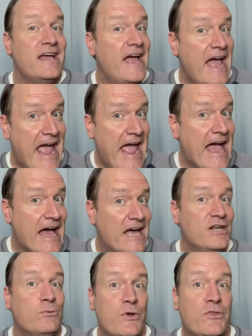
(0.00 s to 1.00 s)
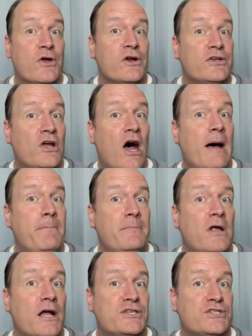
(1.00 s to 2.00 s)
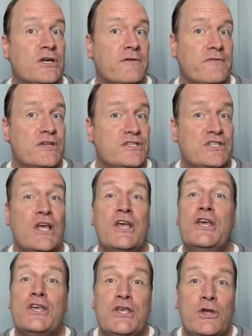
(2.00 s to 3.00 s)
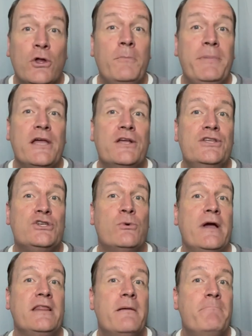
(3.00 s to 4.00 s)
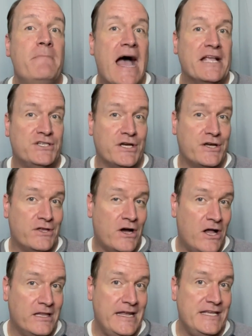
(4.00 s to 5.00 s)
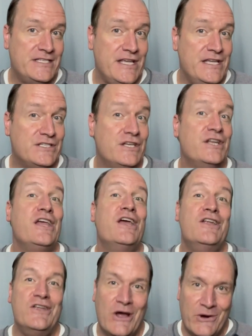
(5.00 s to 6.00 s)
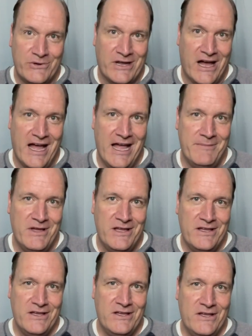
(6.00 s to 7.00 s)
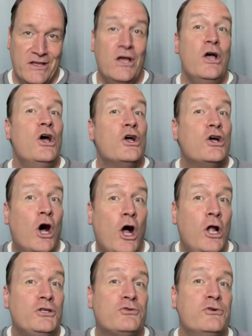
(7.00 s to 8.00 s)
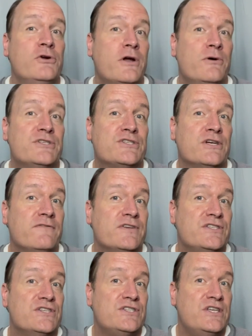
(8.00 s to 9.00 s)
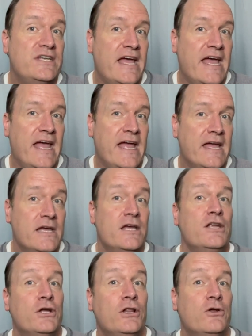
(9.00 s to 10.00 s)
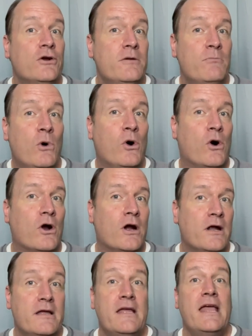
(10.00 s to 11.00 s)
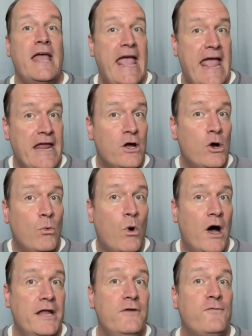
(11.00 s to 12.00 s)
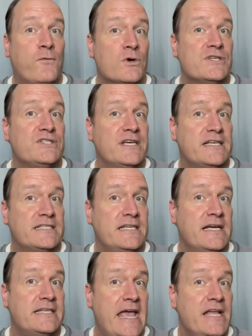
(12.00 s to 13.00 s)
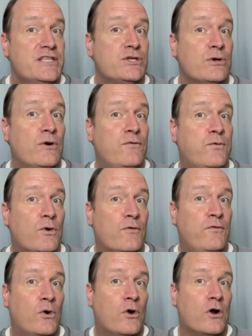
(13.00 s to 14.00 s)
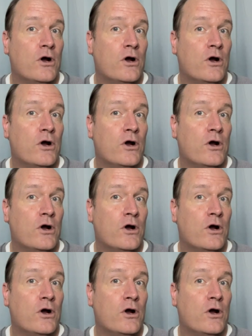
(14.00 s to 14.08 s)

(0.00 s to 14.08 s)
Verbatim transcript: And with their top notch service, you'll be enjoying the magic of the holiday season in no time. Call Truco Services today to learn more. 801 466 8044.